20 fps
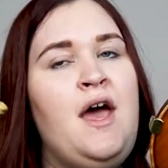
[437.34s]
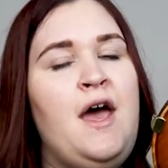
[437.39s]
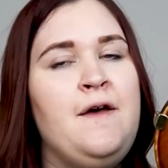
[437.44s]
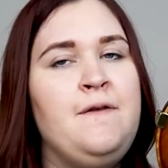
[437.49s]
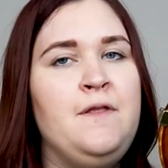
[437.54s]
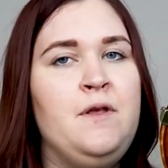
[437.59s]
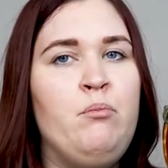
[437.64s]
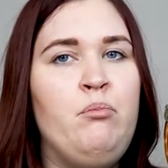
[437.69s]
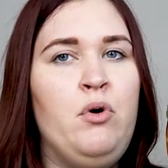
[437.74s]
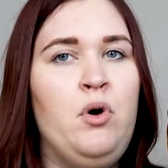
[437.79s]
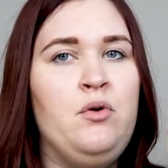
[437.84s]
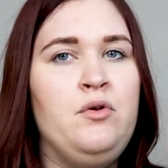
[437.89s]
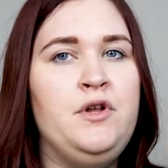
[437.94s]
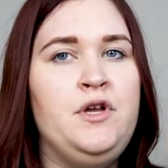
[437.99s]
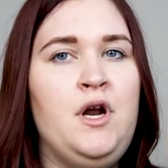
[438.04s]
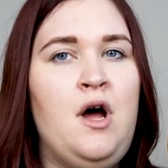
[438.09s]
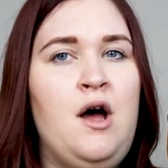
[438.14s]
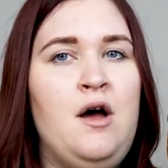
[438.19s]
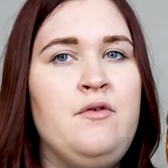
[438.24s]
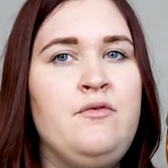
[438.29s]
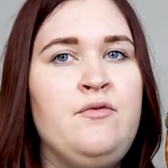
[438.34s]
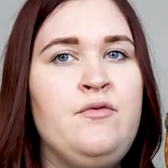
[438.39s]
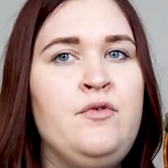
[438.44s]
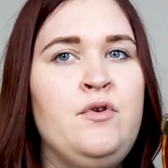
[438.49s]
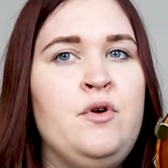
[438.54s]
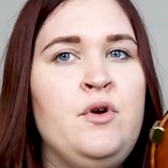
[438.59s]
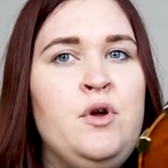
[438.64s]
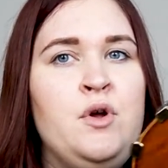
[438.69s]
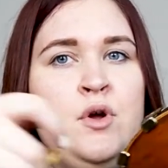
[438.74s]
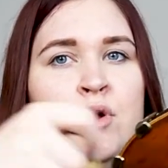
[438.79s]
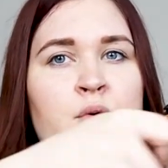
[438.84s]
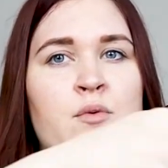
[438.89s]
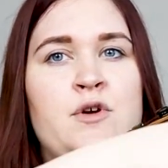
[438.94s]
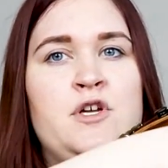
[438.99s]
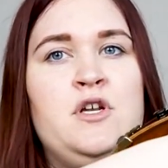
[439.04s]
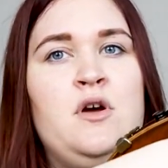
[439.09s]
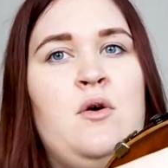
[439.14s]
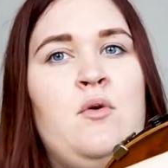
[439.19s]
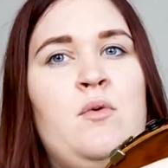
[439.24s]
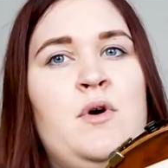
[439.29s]
and then pull it off.
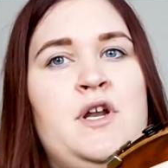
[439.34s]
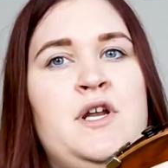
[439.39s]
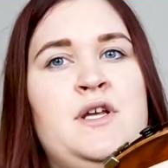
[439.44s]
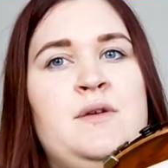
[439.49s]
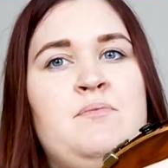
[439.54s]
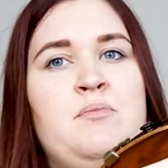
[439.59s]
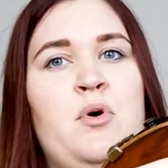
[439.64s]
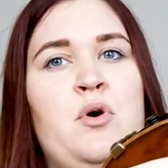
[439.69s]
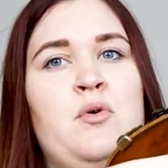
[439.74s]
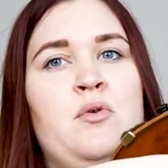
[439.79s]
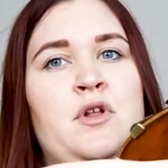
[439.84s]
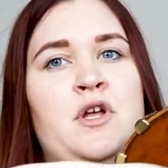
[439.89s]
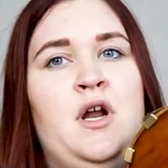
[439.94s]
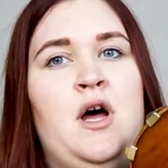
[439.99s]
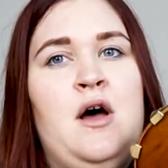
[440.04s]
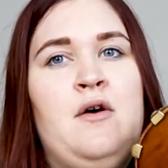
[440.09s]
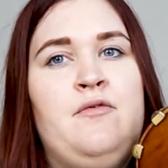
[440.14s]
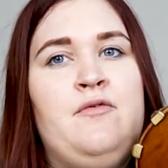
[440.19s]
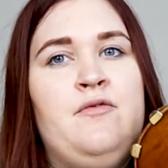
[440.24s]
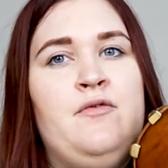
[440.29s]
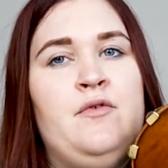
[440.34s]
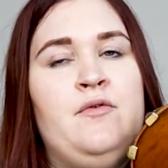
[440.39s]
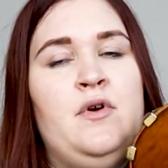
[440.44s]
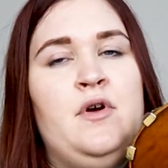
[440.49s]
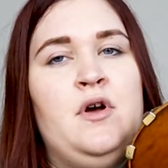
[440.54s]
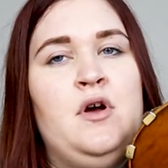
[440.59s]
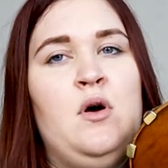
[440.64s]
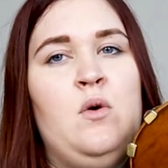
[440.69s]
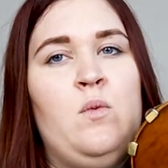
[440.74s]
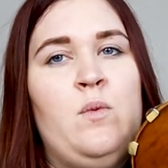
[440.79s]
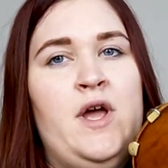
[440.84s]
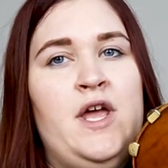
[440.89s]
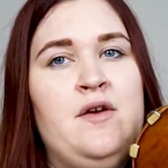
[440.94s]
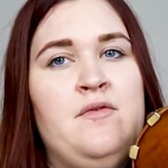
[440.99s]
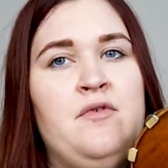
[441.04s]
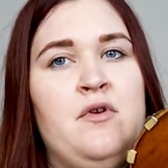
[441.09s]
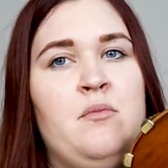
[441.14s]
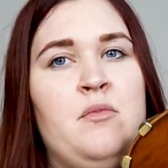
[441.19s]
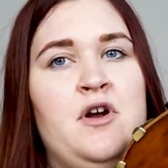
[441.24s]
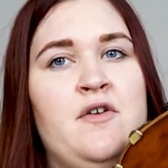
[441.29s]
We don't wanna pull it off
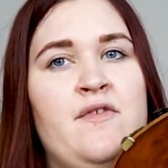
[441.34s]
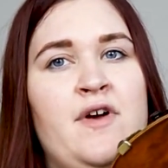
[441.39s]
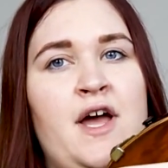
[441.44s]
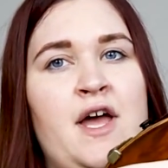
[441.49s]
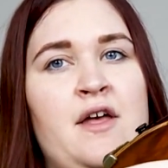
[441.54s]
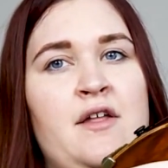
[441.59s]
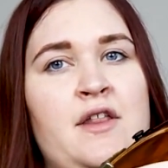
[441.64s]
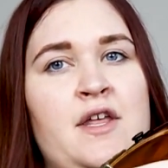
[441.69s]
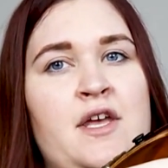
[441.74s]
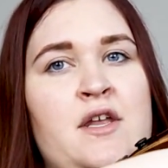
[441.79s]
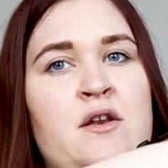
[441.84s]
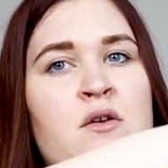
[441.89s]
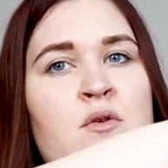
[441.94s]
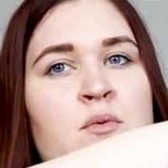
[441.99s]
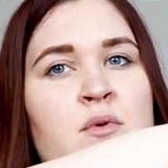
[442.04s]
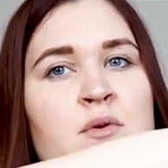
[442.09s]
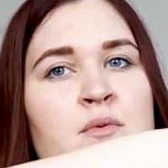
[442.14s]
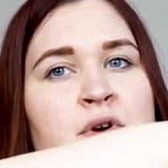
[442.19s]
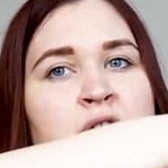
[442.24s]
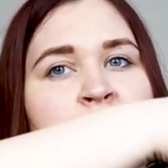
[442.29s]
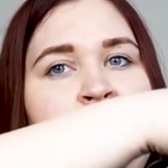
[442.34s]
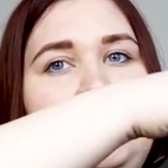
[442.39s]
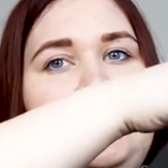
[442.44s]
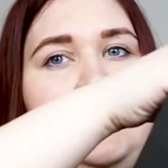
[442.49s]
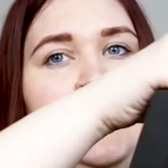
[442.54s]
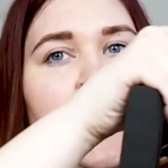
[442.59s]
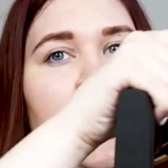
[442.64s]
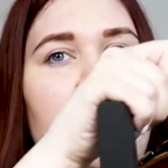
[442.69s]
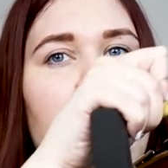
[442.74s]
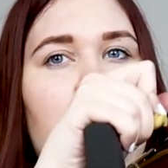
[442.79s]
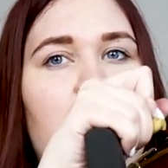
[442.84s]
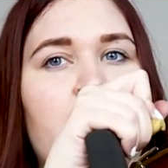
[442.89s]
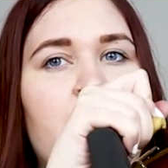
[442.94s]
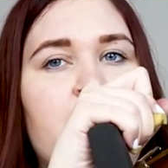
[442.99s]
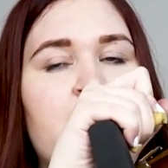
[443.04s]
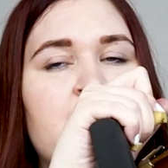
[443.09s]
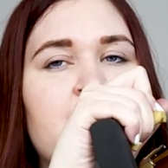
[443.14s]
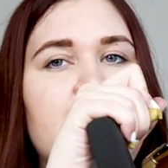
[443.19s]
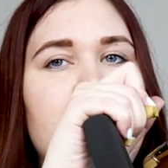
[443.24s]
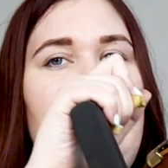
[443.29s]
away from our violin. We wanna slide
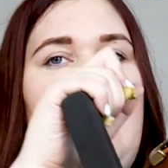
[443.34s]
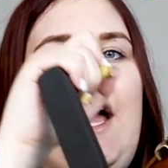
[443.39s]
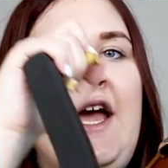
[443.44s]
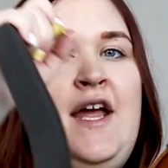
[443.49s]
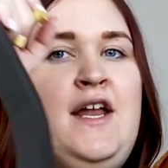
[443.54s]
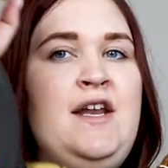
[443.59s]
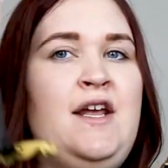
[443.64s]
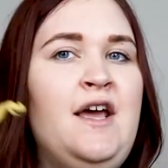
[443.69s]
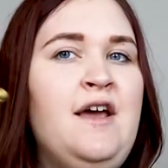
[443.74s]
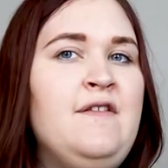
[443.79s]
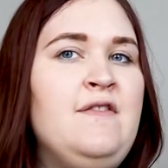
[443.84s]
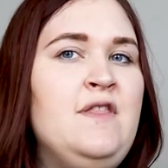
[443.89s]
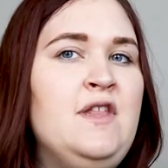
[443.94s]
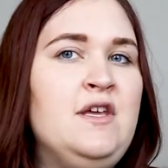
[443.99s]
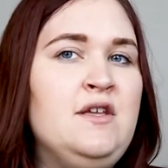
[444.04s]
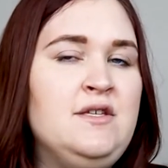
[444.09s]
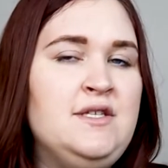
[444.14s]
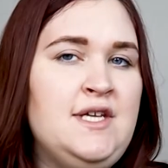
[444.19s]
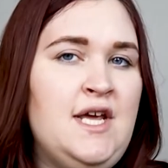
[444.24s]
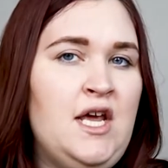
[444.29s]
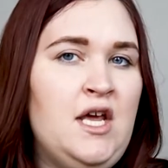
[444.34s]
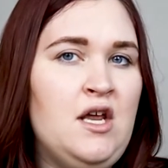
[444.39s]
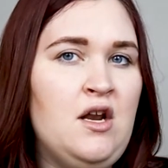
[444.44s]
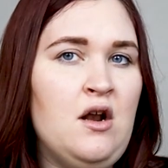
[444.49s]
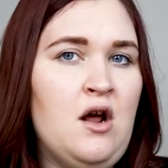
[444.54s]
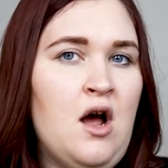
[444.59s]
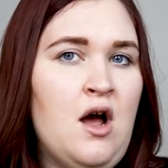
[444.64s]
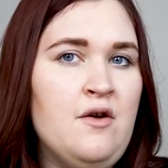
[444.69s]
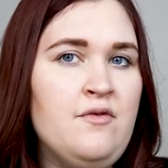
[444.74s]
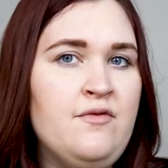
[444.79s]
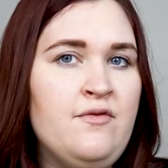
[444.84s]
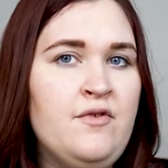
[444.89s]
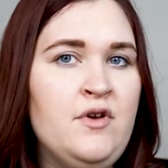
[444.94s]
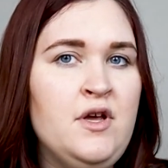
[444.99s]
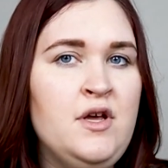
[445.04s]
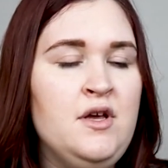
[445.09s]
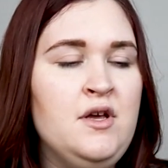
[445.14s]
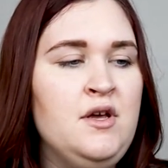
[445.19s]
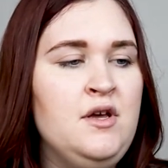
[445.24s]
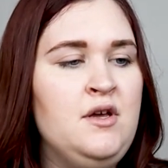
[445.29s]
off the side and then take it off.
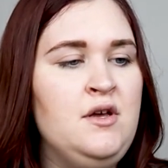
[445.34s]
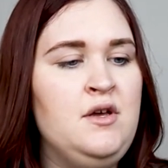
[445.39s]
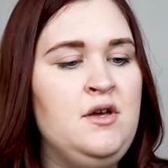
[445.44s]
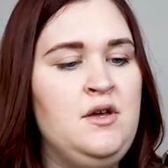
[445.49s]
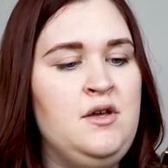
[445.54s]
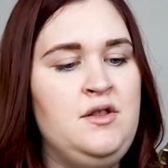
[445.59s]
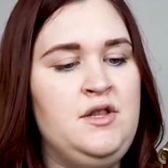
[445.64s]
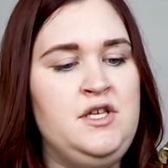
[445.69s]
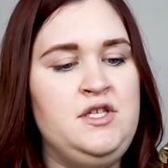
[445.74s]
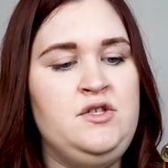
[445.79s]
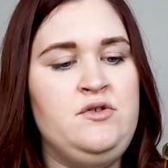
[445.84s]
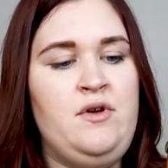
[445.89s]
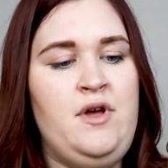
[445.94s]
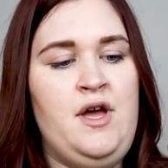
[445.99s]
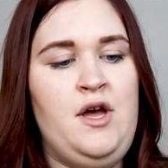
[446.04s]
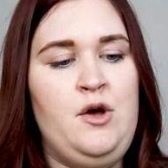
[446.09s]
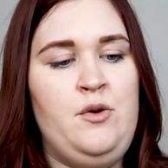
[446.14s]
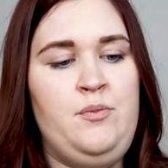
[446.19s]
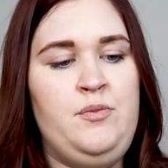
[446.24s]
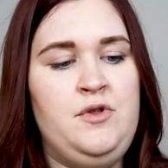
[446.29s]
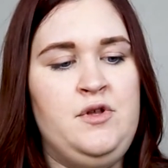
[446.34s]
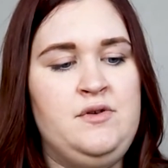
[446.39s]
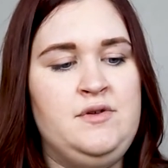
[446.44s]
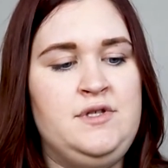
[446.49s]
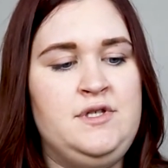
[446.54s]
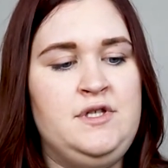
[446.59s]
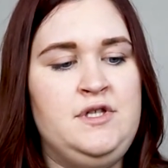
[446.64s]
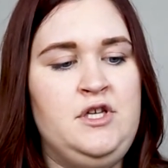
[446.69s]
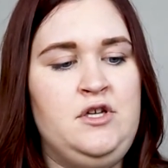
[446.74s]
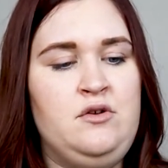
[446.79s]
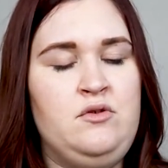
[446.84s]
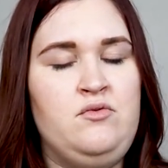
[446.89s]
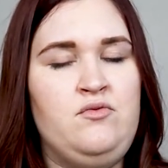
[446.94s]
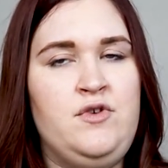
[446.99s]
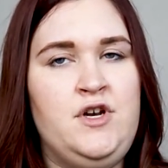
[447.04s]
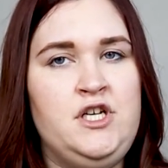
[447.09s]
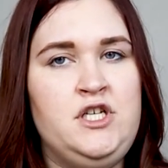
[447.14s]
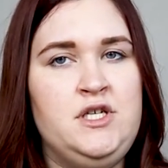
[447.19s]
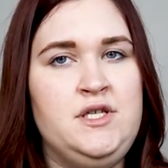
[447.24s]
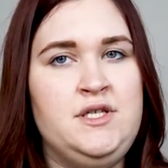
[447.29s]
This will help those little
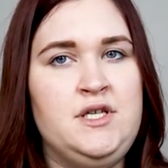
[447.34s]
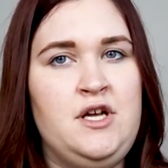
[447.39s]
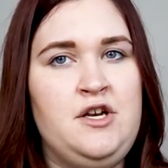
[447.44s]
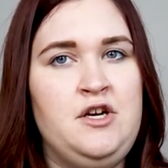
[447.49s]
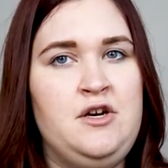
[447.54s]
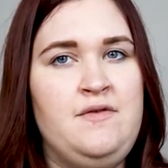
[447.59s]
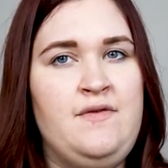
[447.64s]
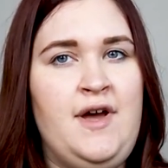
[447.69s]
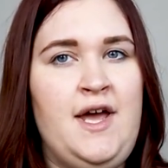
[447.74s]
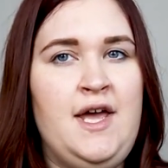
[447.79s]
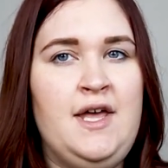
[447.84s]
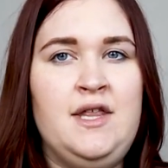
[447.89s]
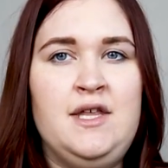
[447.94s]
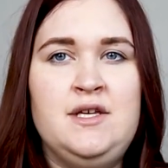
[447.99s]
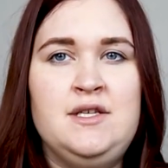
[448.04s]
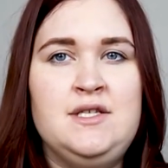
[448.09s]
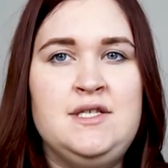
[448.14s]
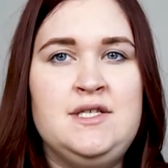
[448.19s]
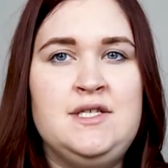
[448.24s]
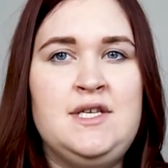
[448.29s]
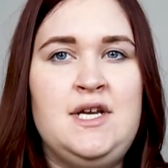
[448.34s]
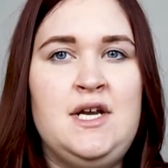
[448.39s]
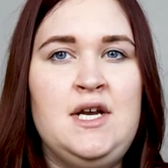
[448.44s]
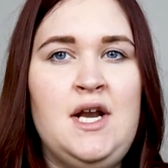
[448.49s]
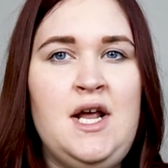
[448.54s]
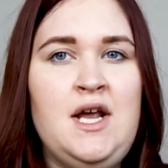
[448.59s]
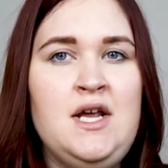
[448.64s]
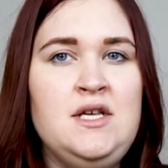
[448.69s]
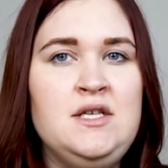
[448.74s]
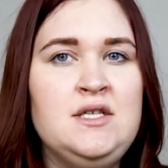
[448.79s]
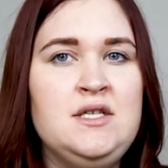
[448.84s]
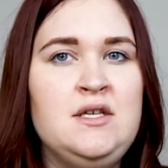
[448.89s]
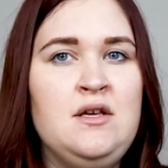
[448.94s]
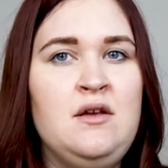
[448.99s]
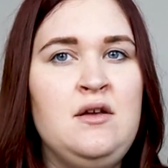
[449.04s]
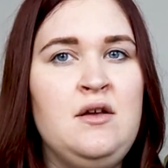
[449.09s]
ridges on your violin to stay nice